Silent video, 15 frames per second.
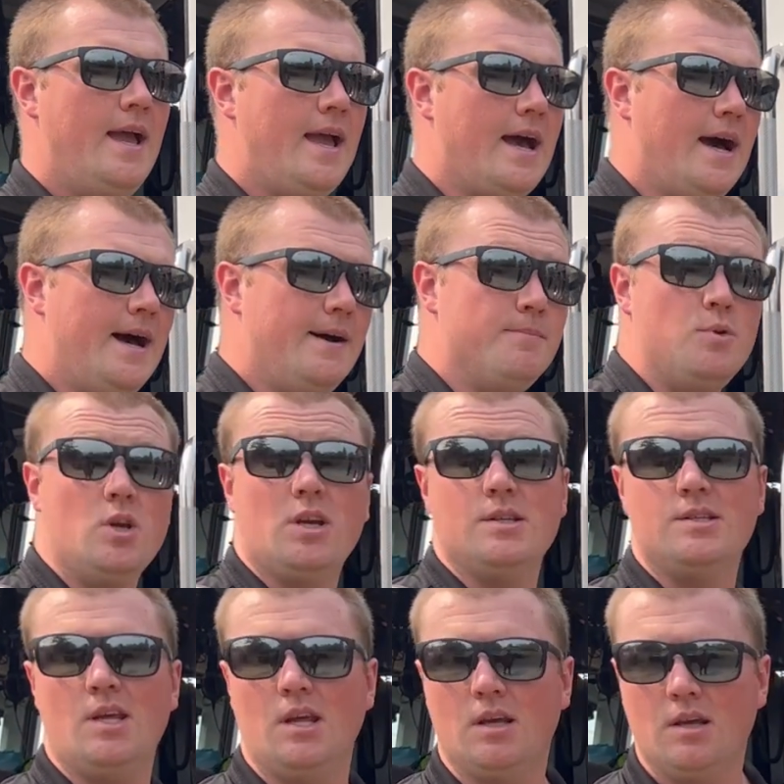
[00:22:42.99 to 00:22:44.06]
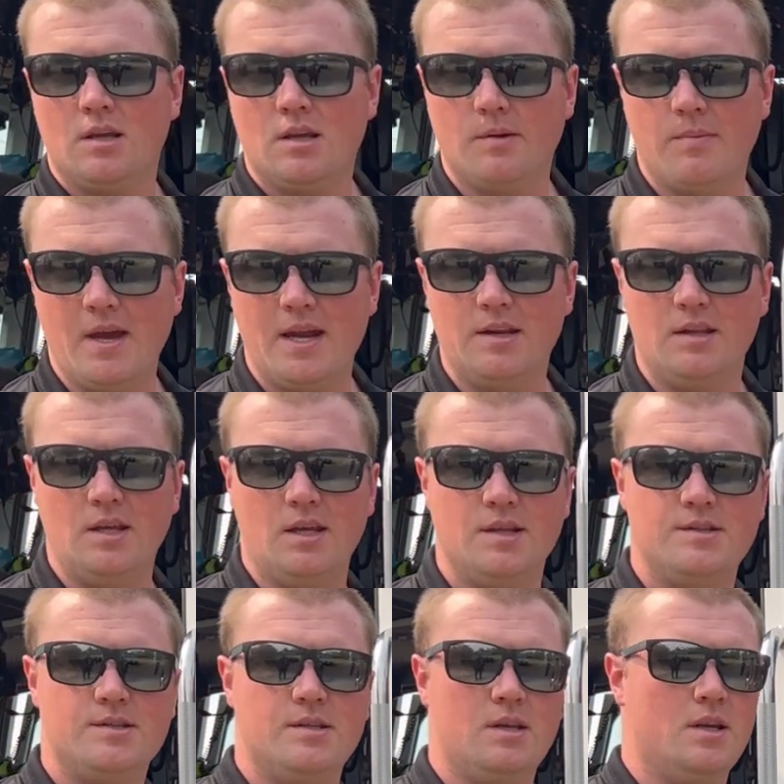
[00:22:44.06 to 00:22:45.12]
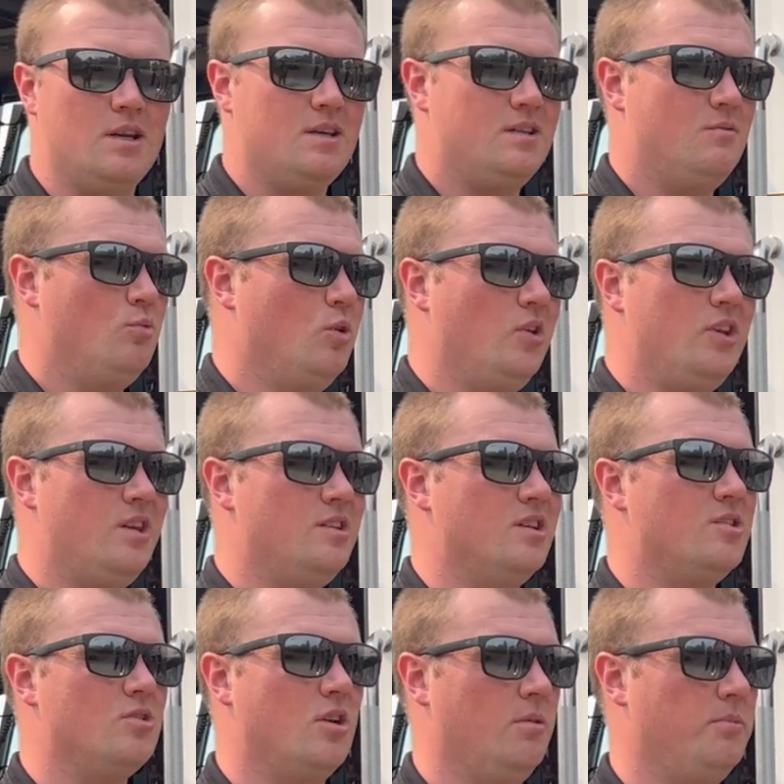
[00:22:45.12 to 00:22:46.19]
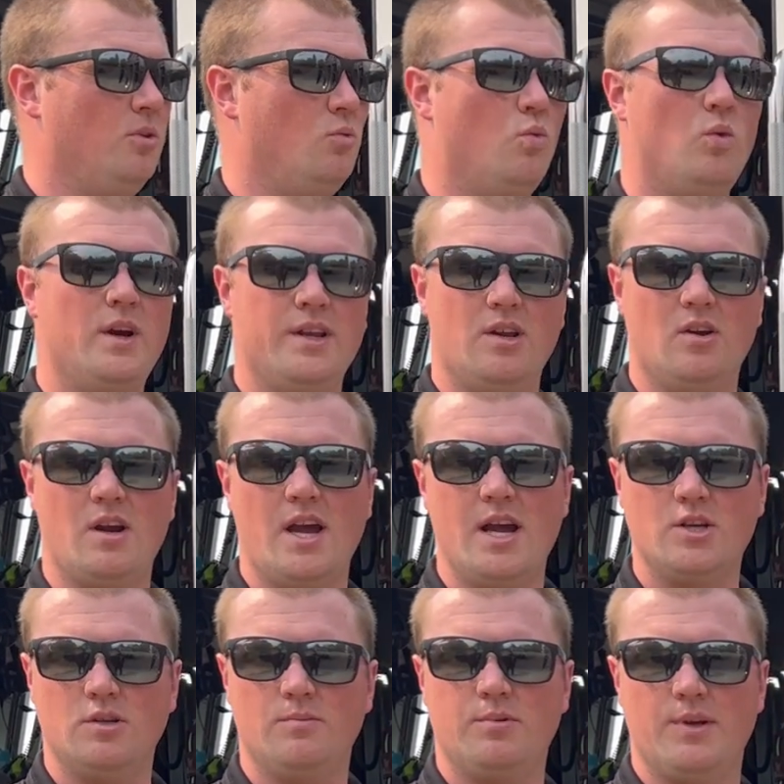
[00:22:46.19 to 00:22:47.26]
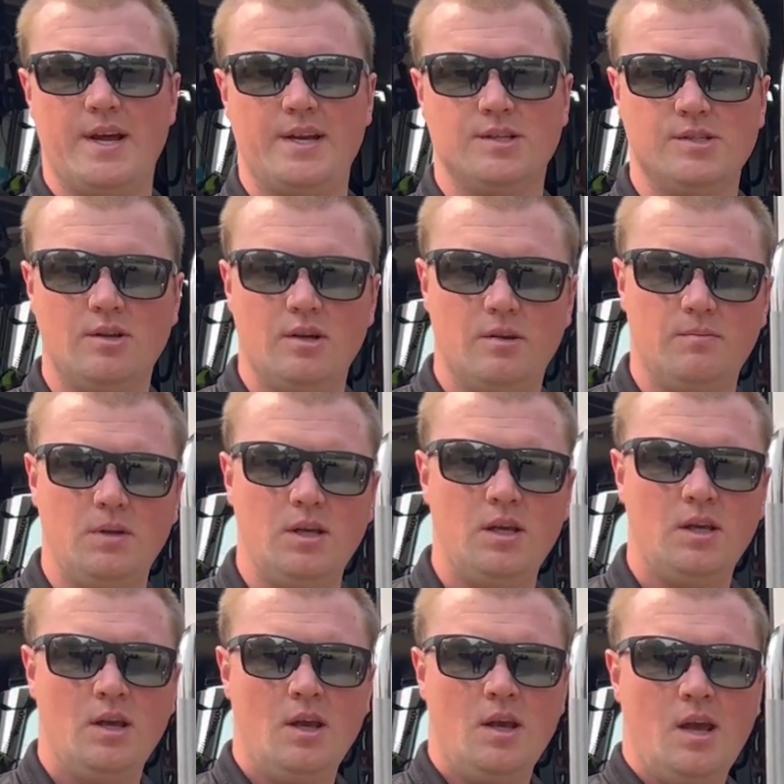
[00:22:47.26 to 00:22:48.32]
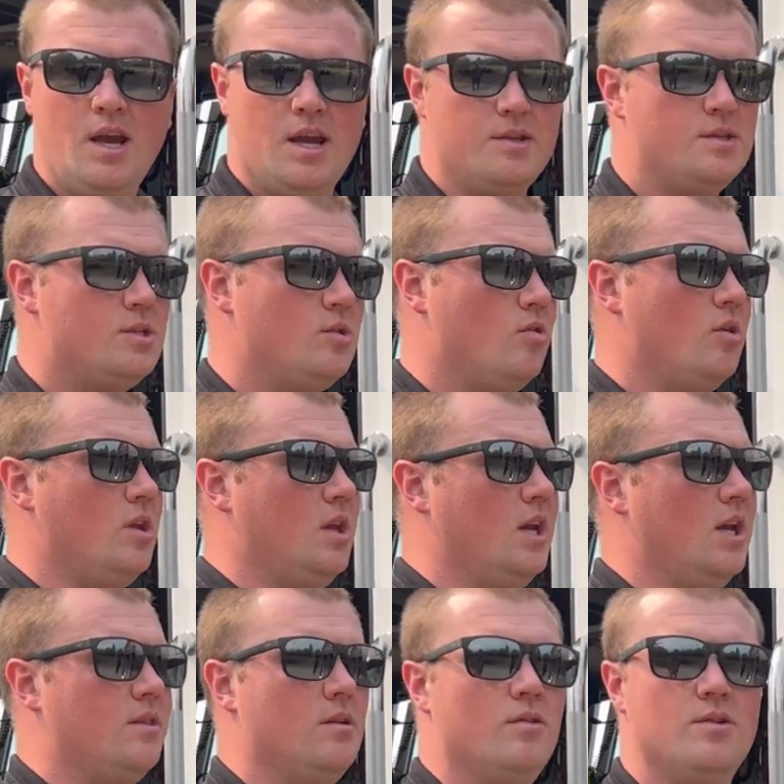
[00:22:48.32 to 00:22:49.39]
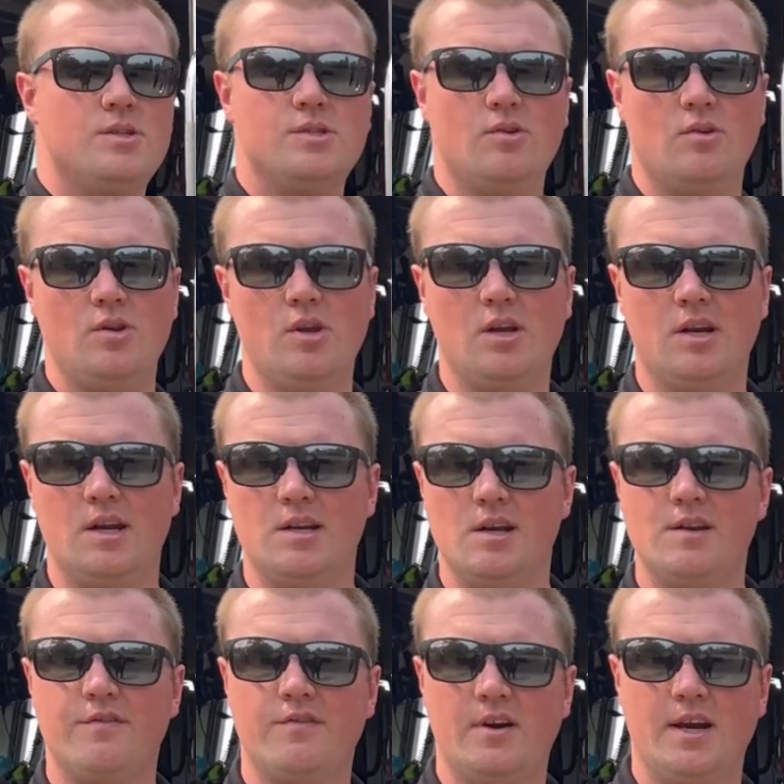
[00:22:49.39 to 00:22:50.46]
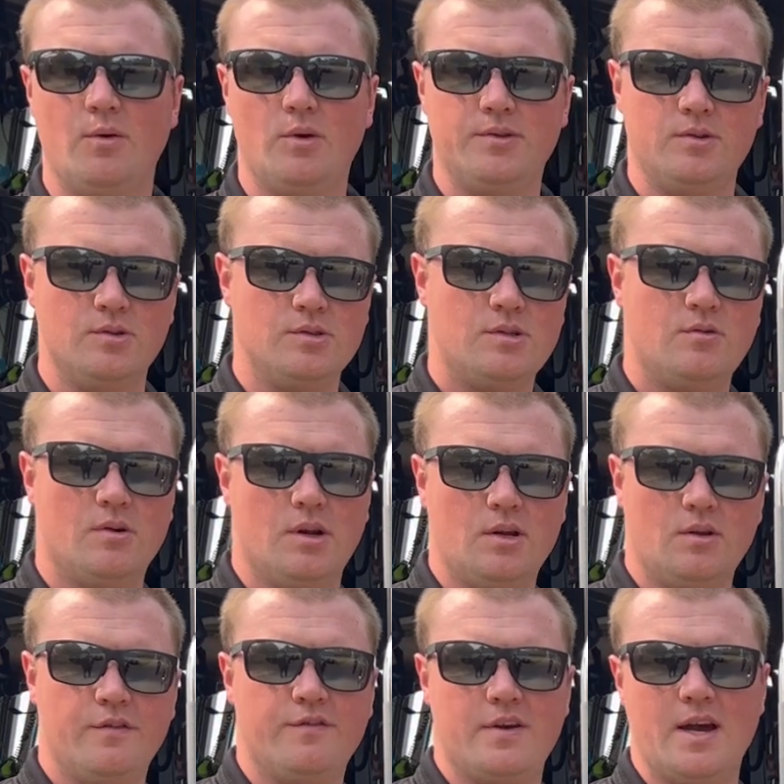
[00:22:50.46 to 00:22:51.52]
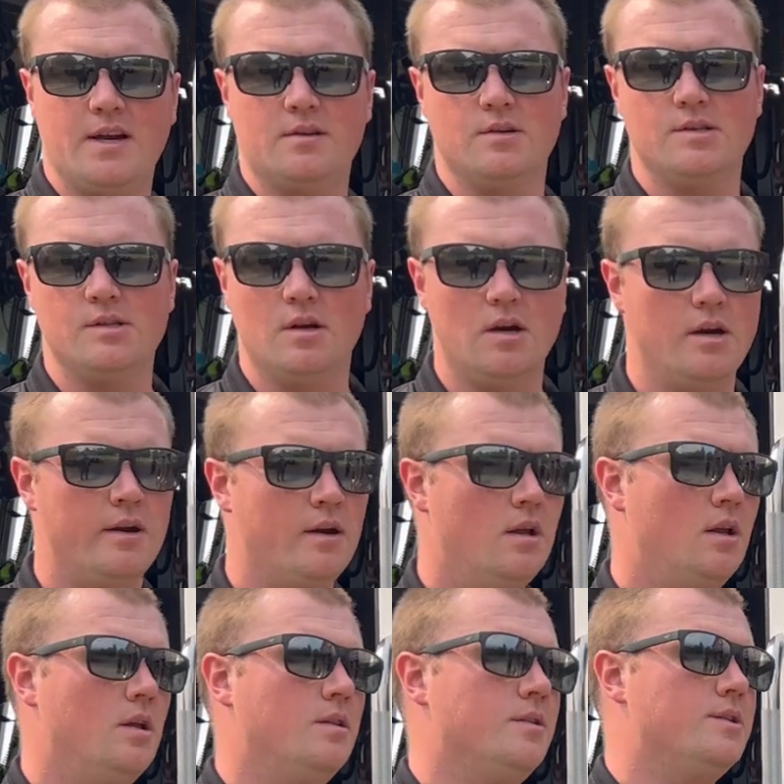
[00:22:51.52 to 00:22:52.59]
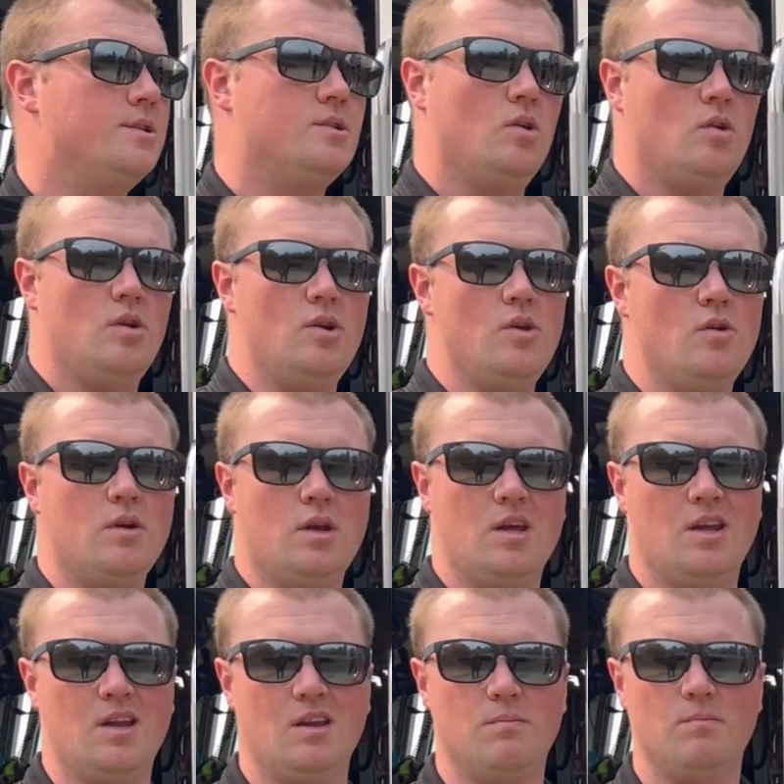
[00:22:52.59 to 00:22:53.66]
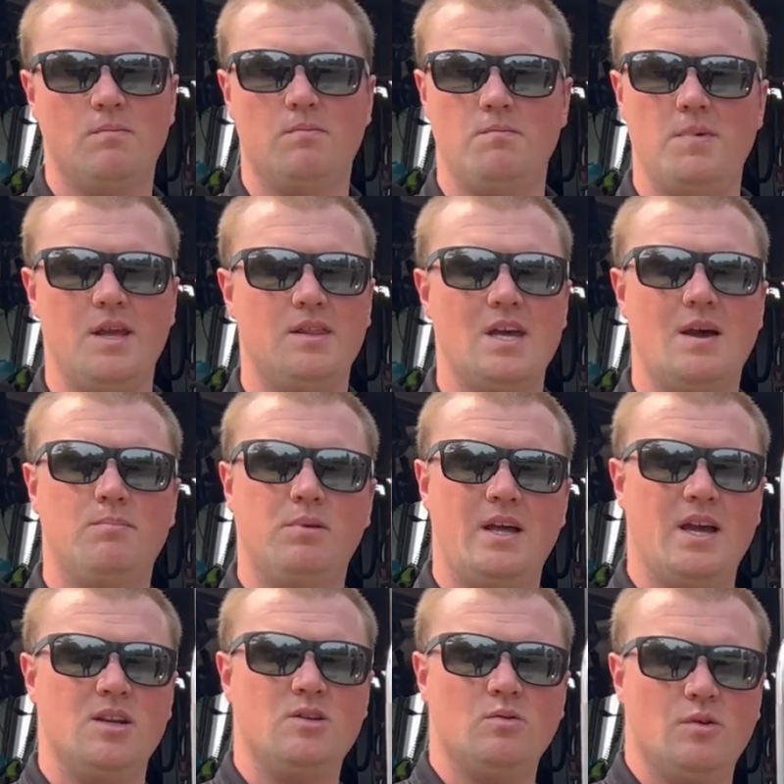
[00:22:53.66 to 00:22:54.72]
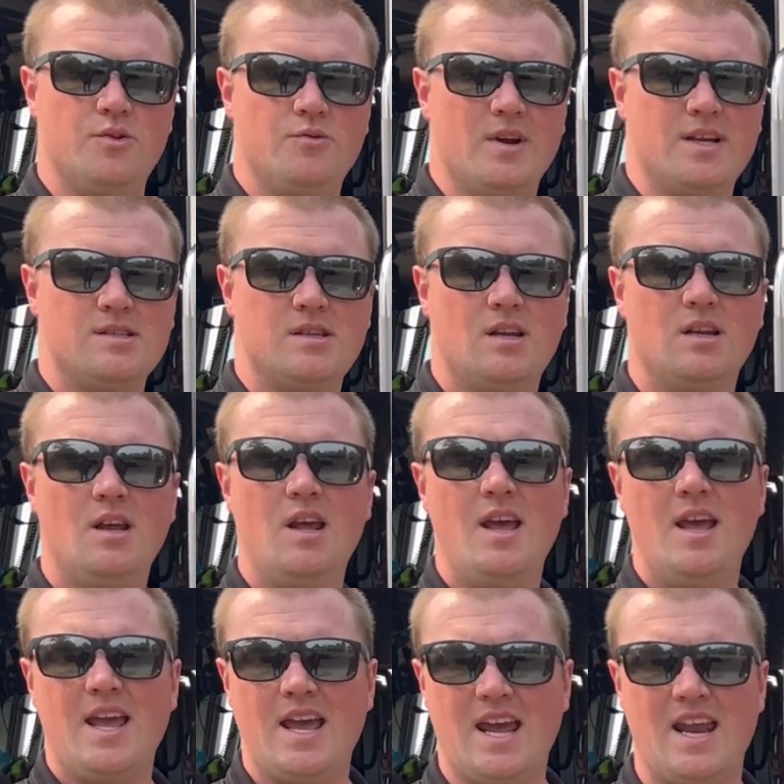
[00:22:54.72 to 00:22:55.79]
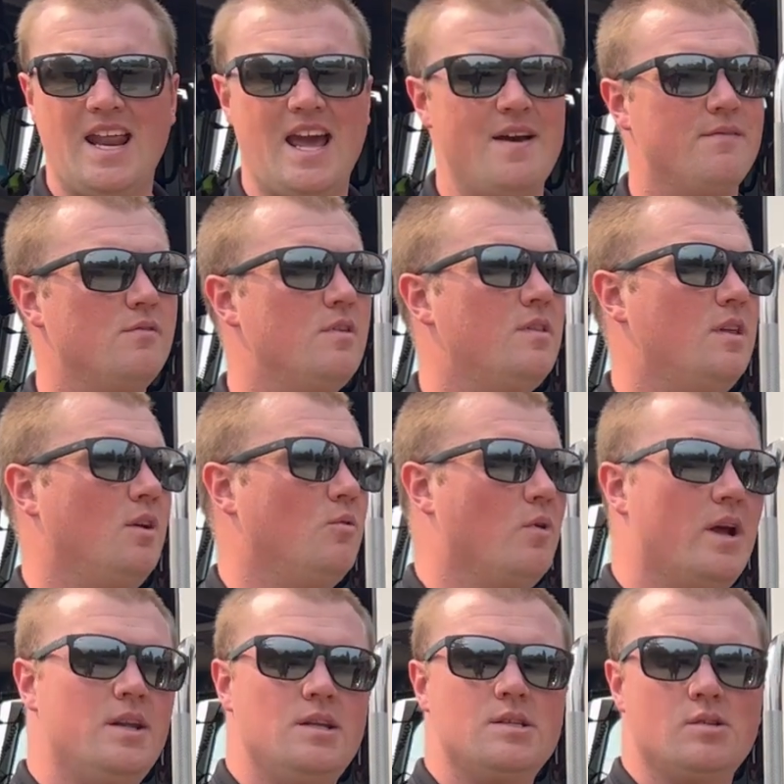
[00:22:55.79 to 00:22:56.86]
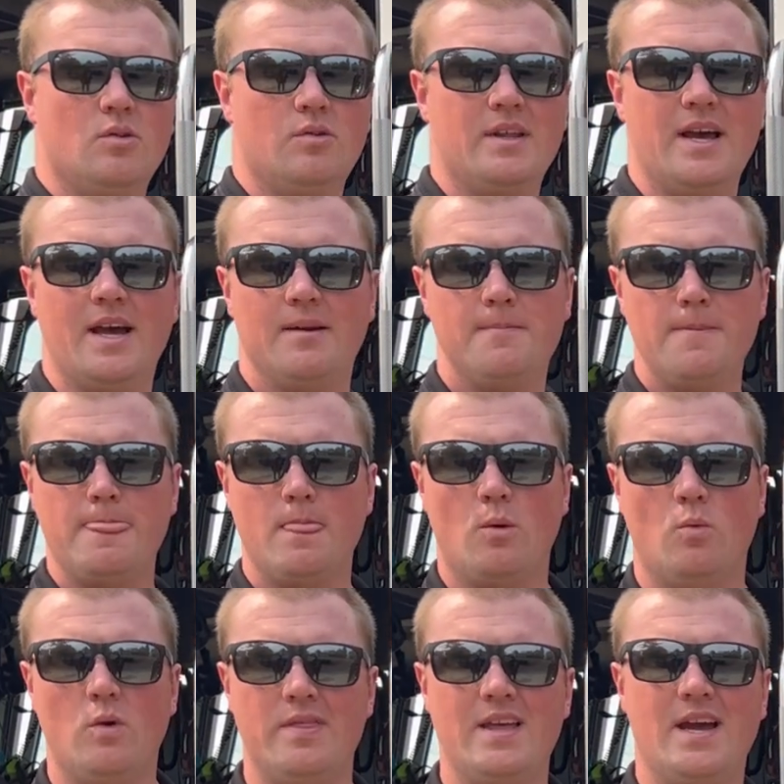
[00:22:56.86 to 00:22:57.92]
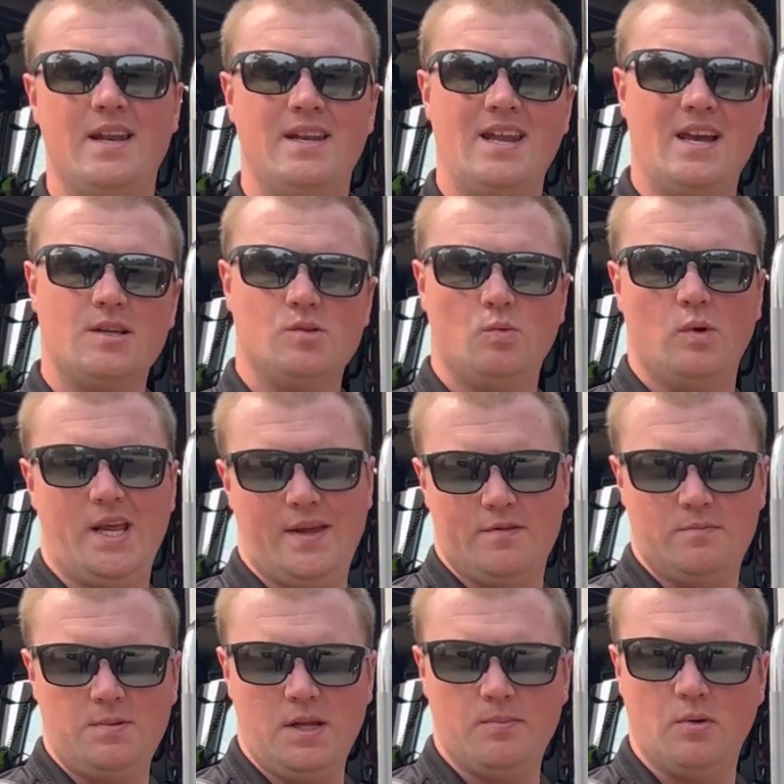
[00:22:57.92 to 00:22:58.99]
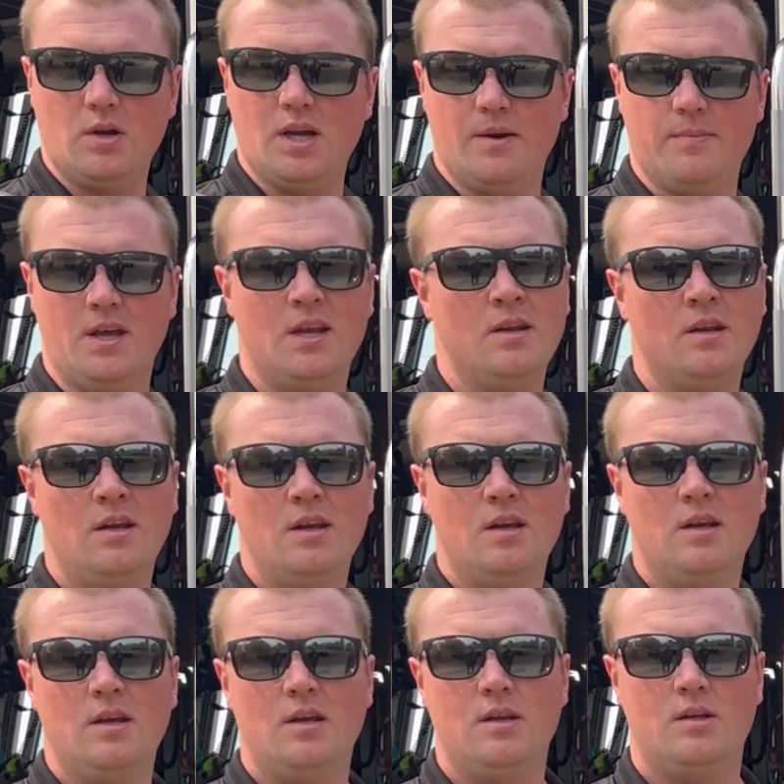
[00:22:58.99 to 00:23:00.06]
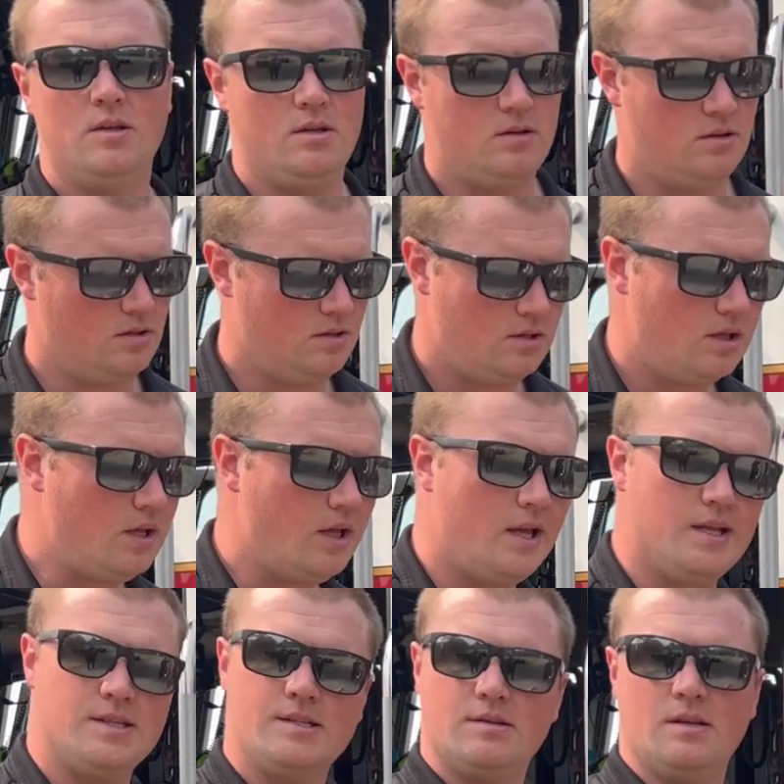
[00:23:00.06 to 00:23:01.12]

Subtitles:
You can take command of the incident, really determine what your action plan is going to be. The sooner you get there, the sooner you can identify what those critical factors are, the sooner you can make that plan to address it and have everything ready so that when that next wave of people come in, it's